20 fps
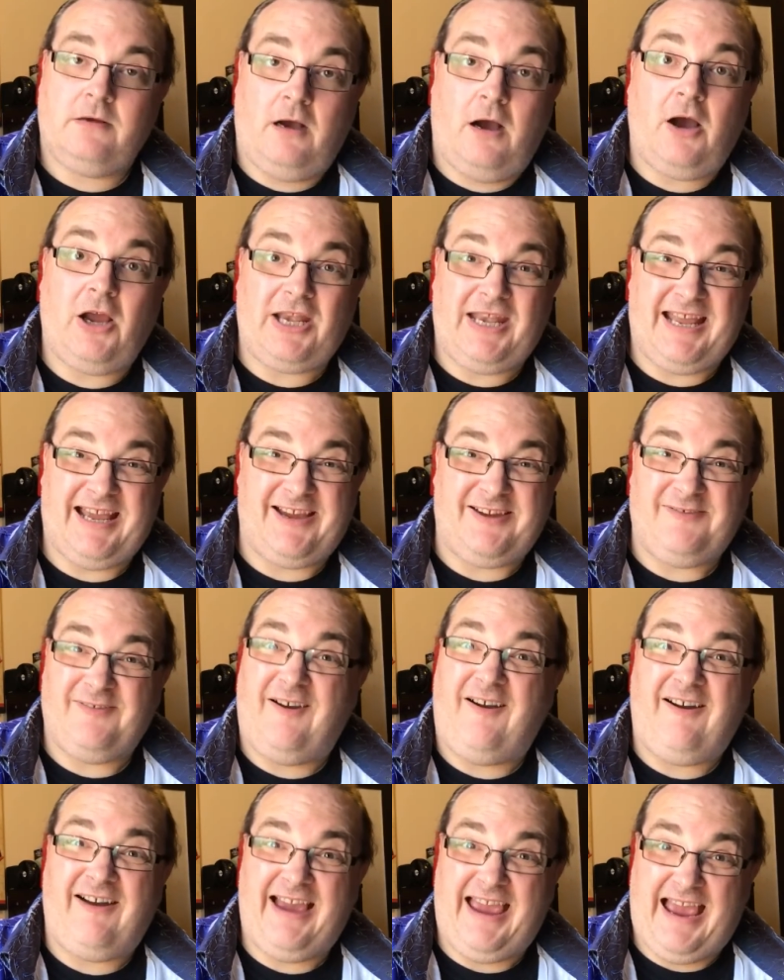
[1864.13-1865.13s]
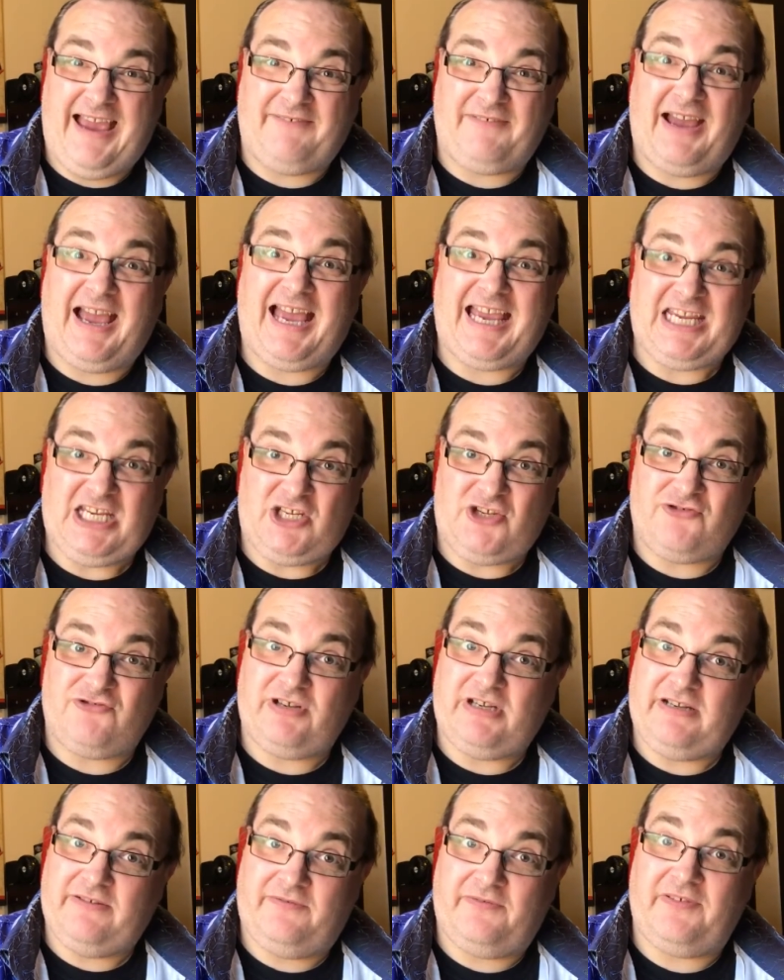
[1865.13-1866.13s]
I know, I have a
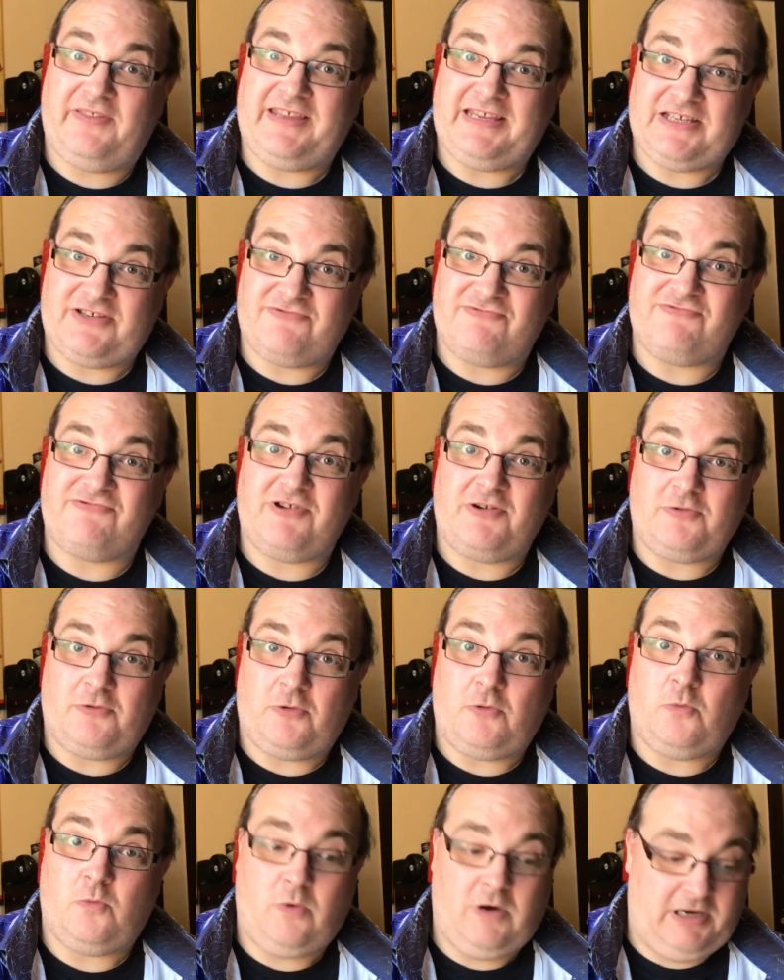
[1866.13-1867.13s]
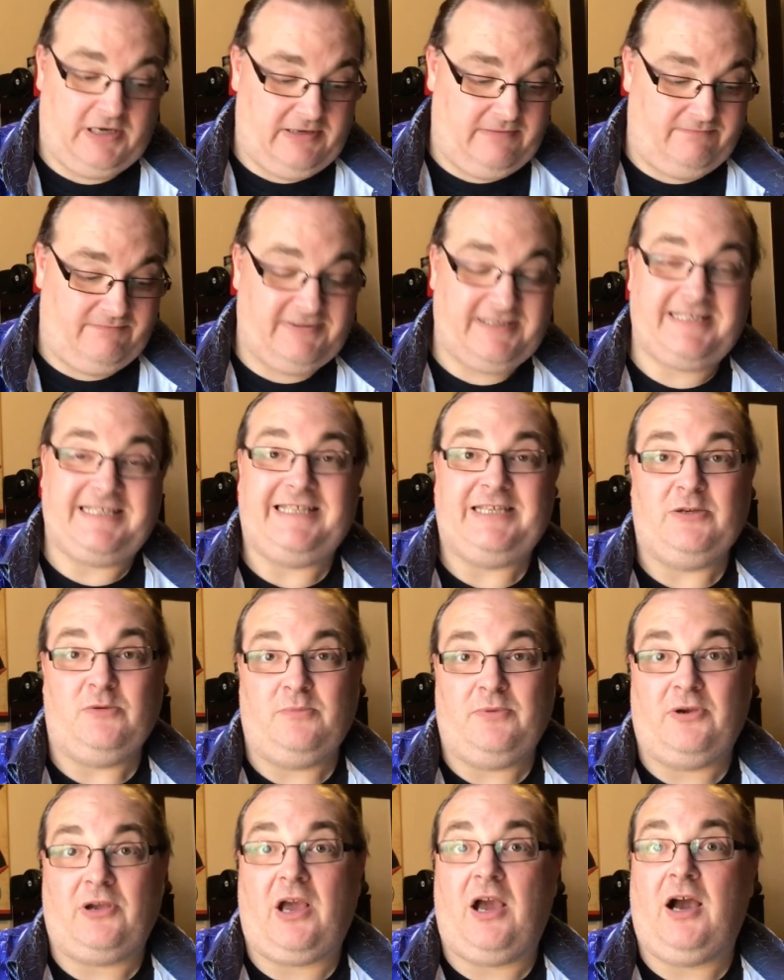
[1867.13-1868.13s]
hatred for this Rogue One
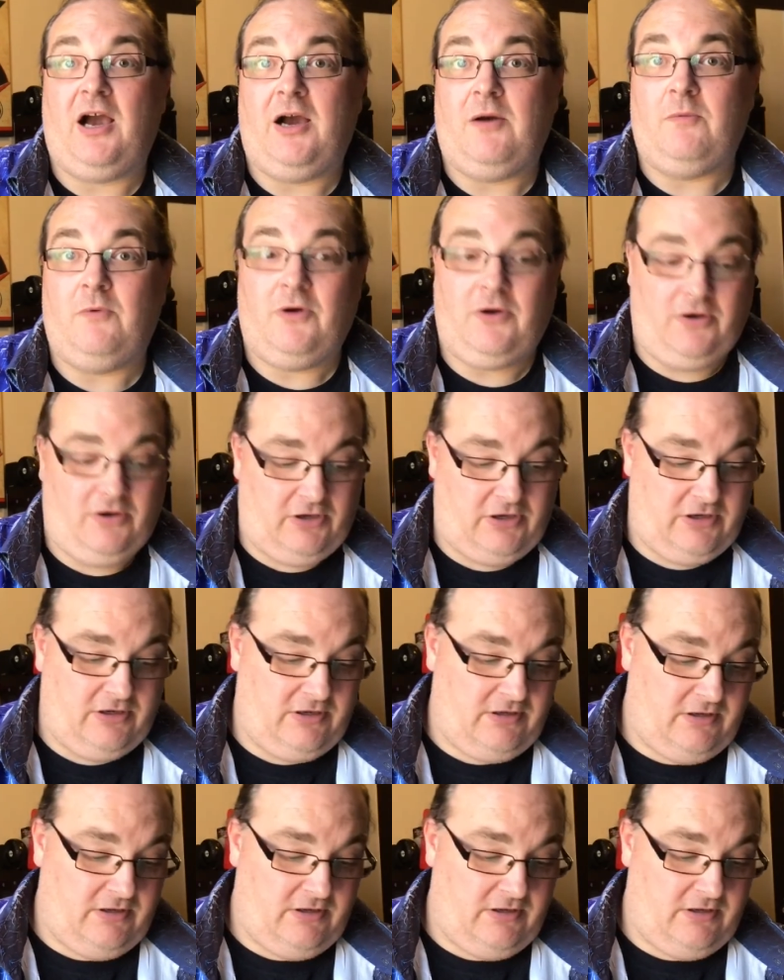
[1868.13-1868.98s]
steelbook artwork.